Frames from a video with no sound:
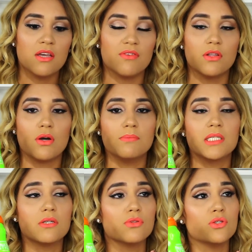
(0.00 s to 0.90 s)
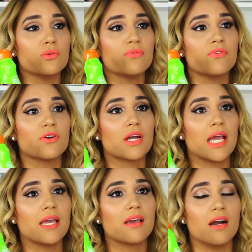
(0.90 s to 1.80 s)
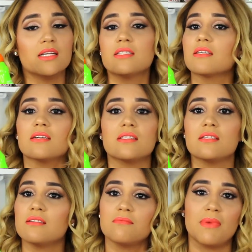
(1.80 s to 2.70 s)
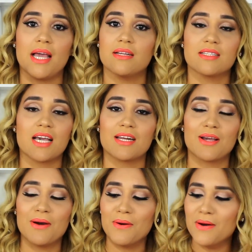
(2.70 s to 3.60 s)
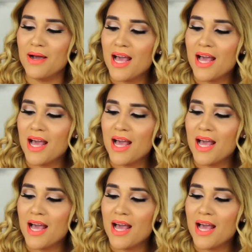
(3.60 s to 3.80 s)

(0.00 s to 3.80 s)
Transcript: Even though I'm still due for a cut because my ends gotta go,